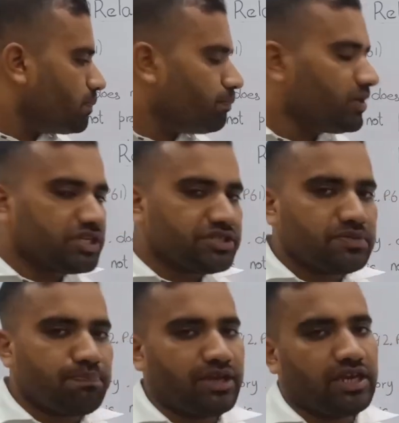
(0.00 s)

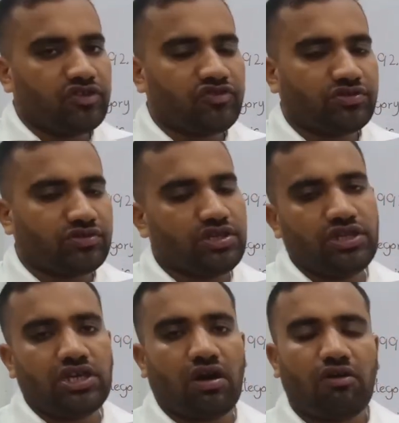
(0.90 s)
merge based
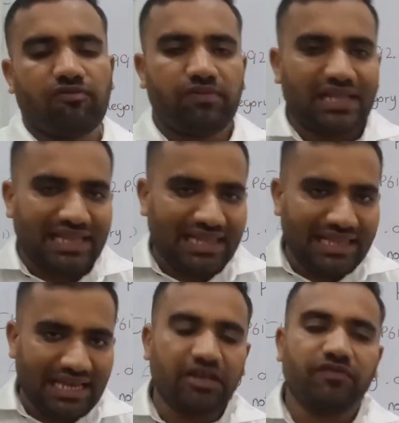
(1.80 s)
theory of
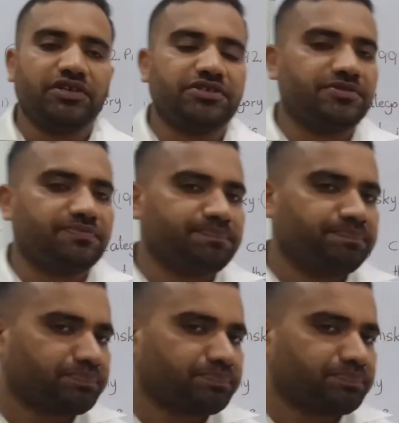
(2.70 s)
language.